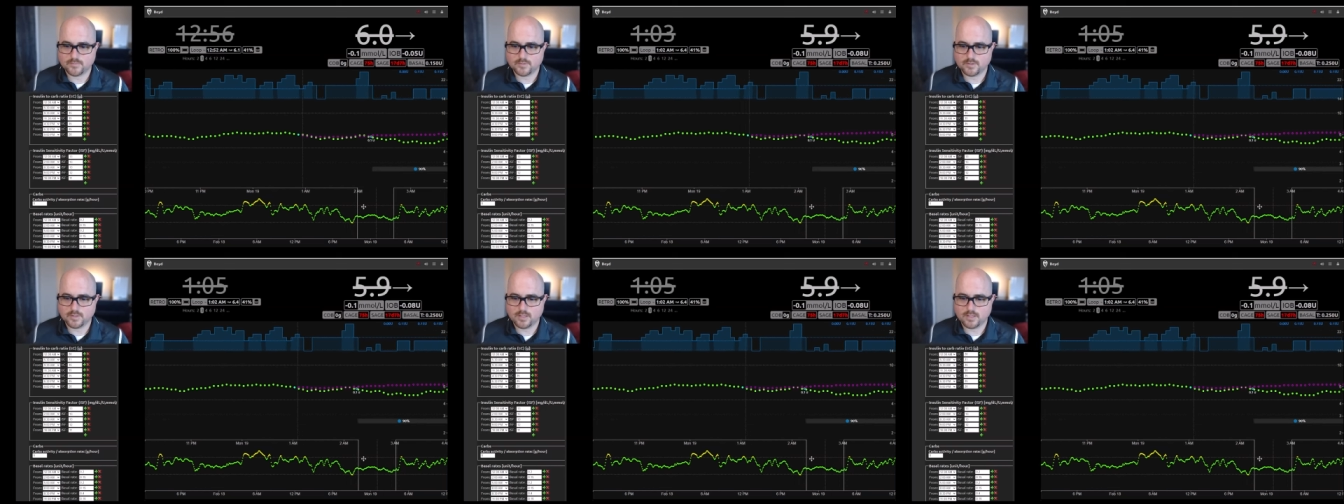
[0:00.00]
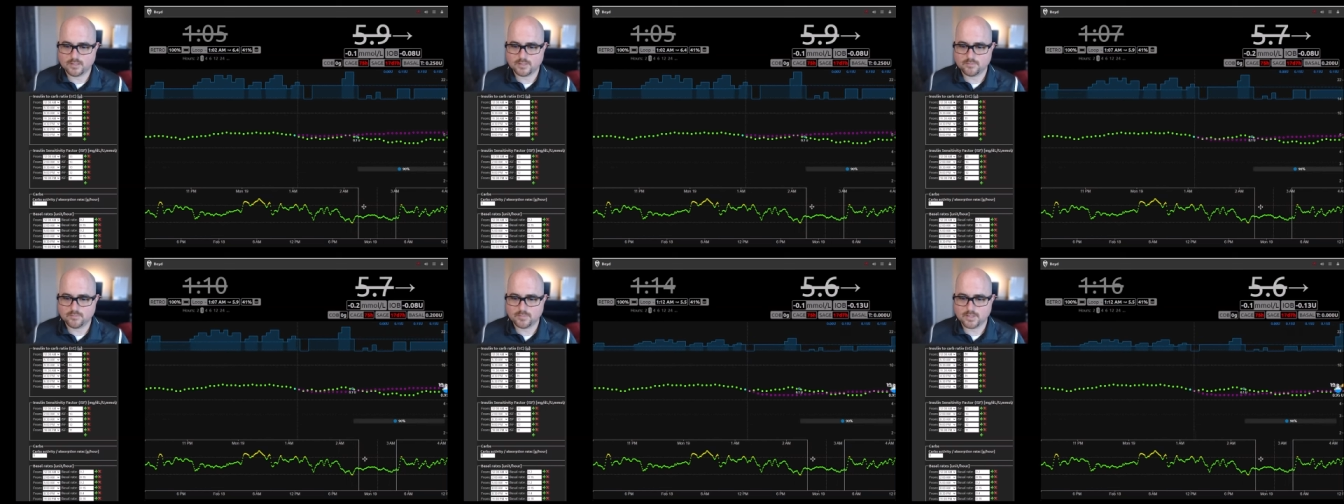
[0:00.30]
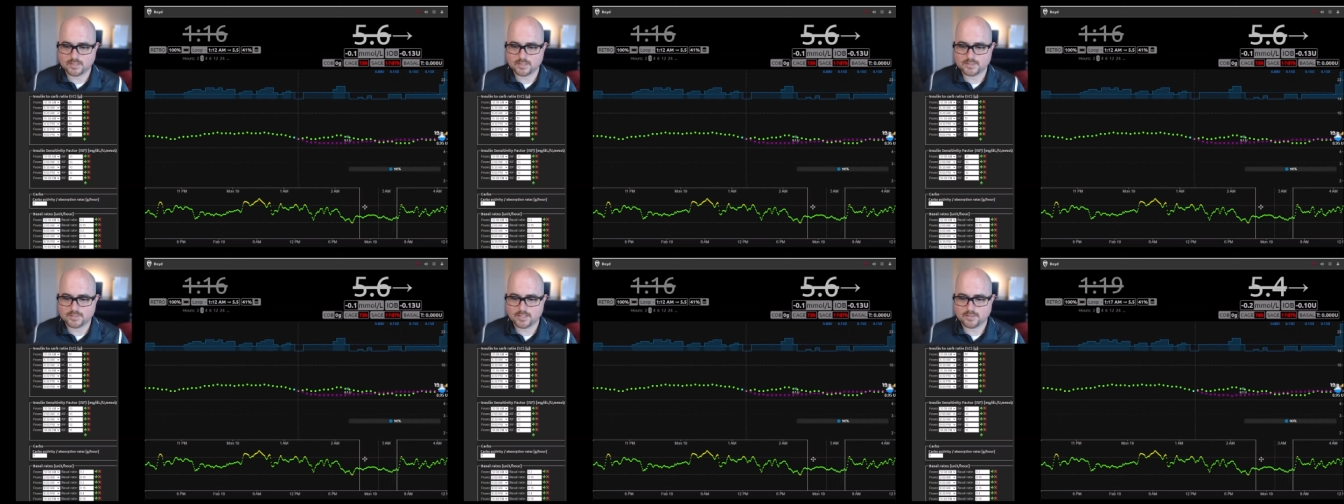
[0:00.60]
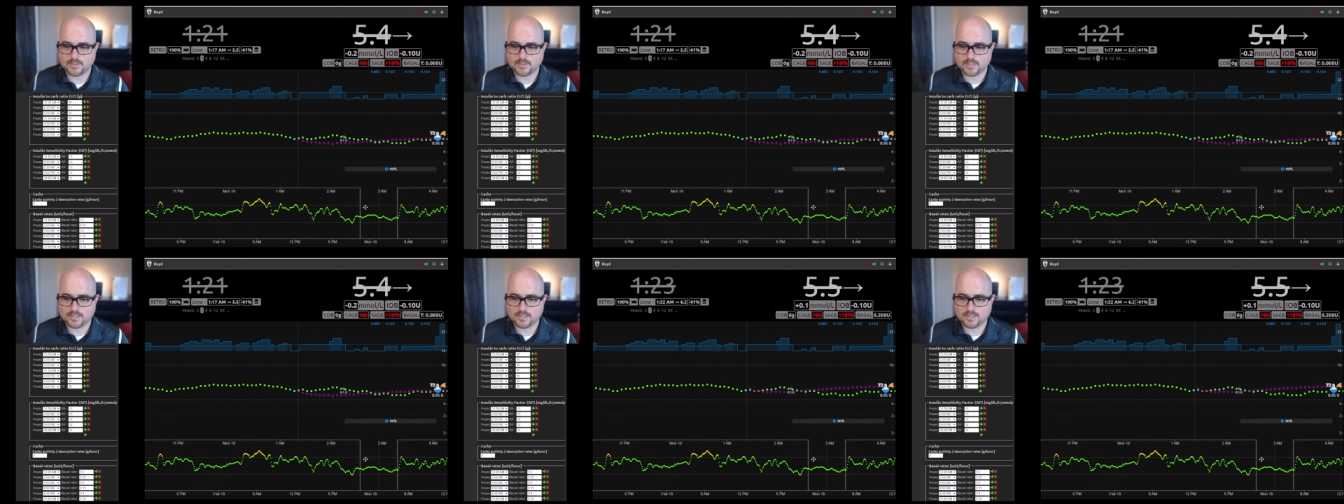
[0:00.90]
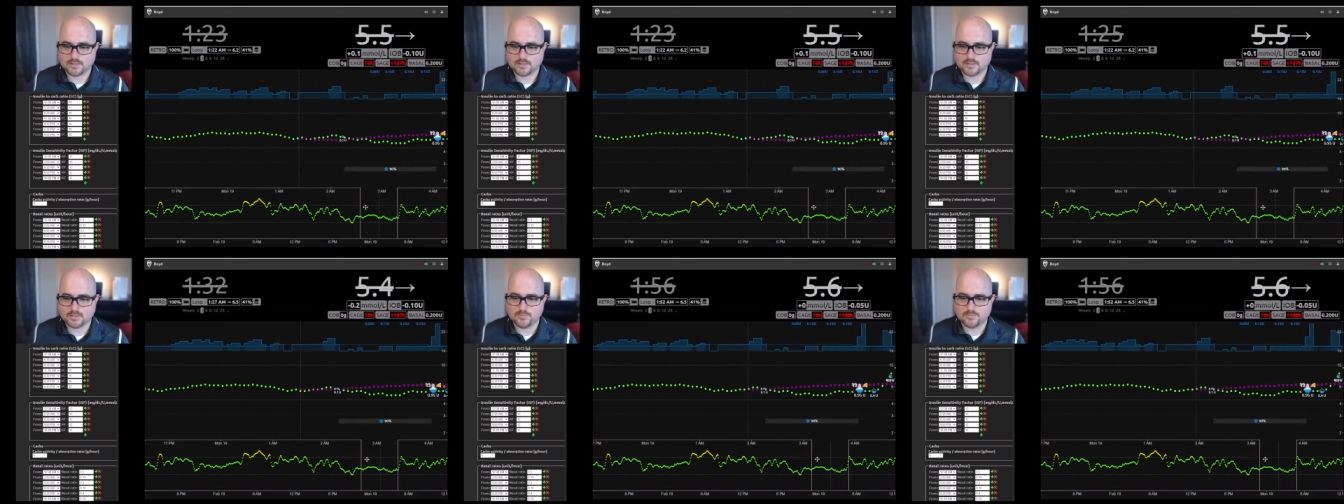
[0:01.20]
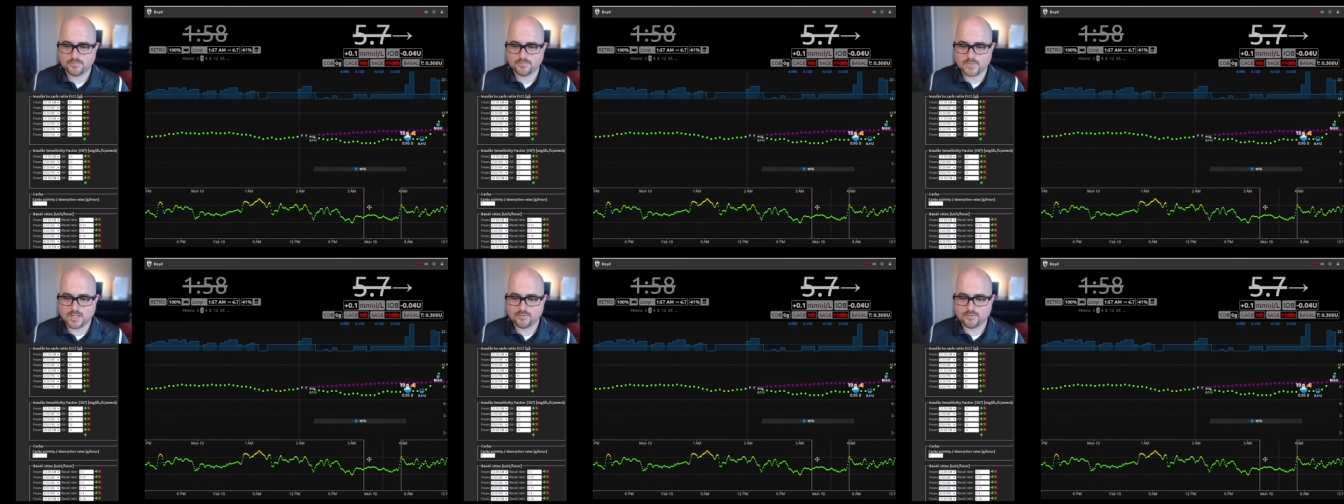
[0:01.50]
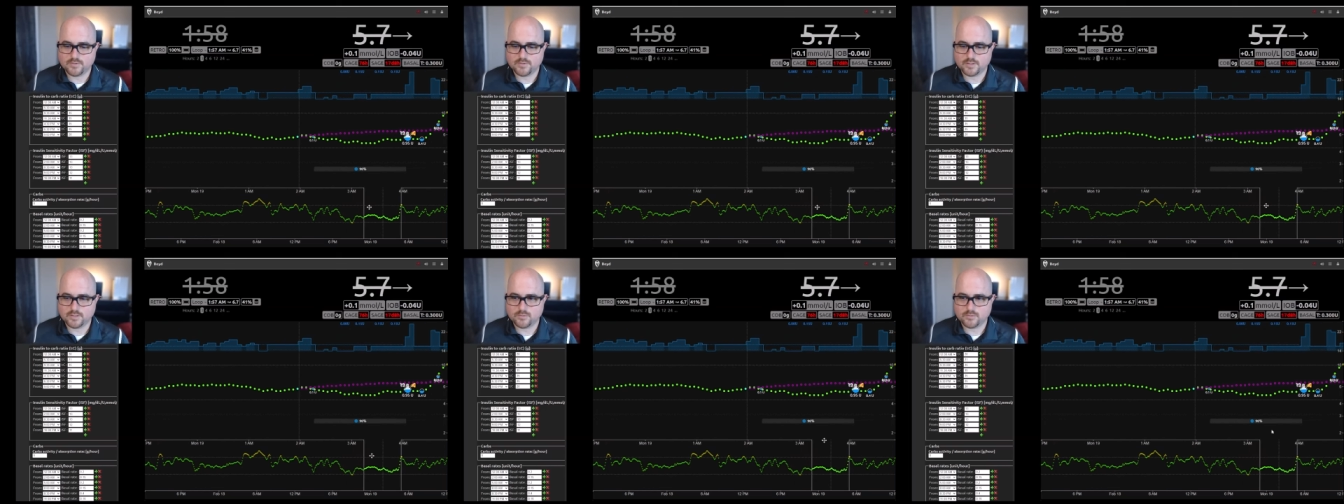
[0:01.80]
and then back down again. Now, if
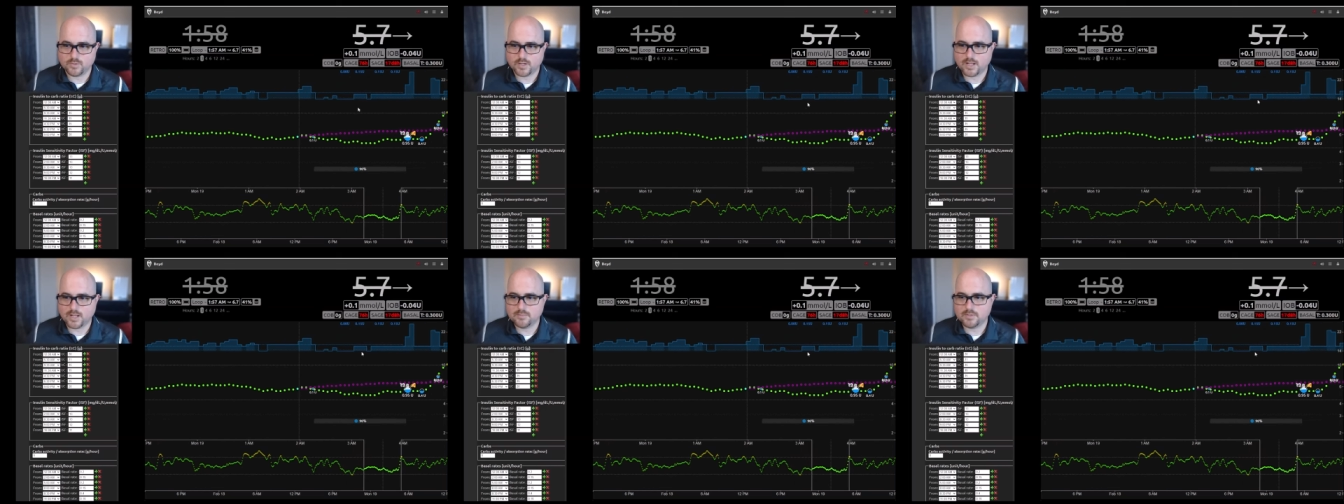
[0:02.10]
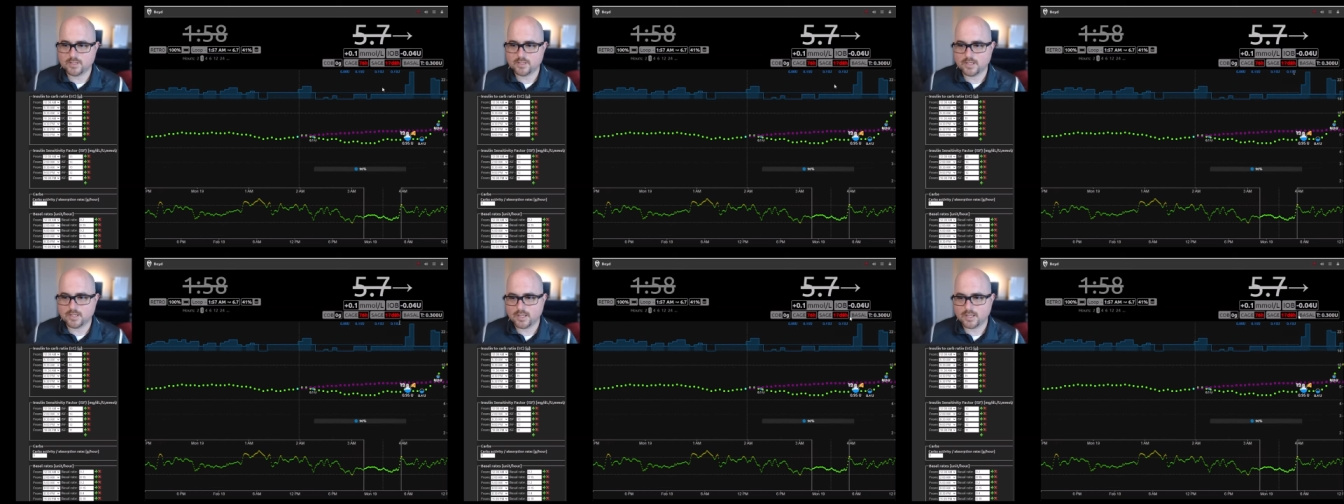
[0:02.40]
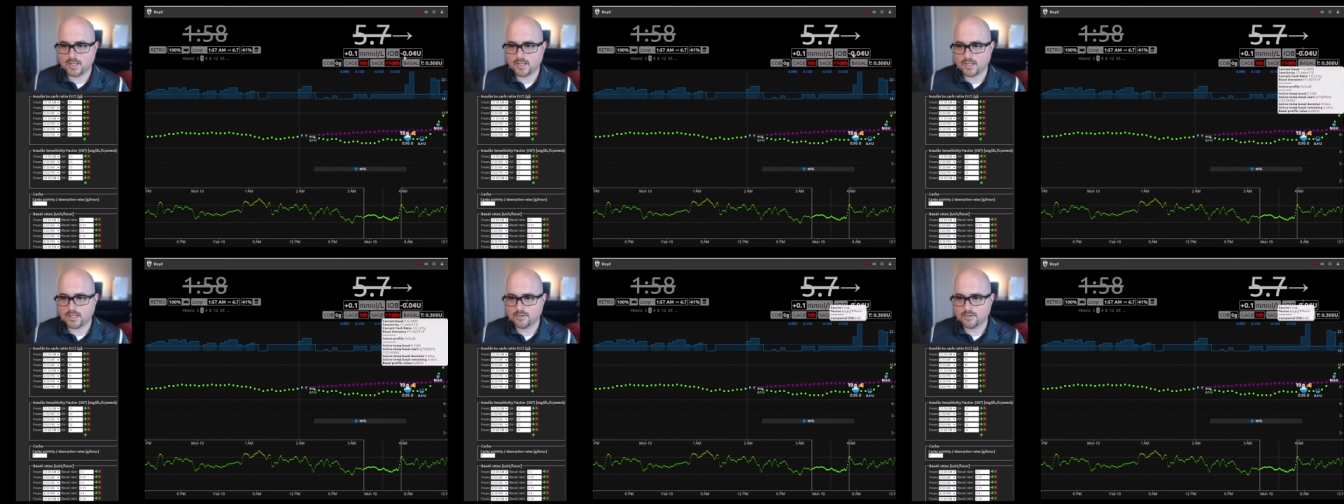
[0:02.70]
you what I'm looking at,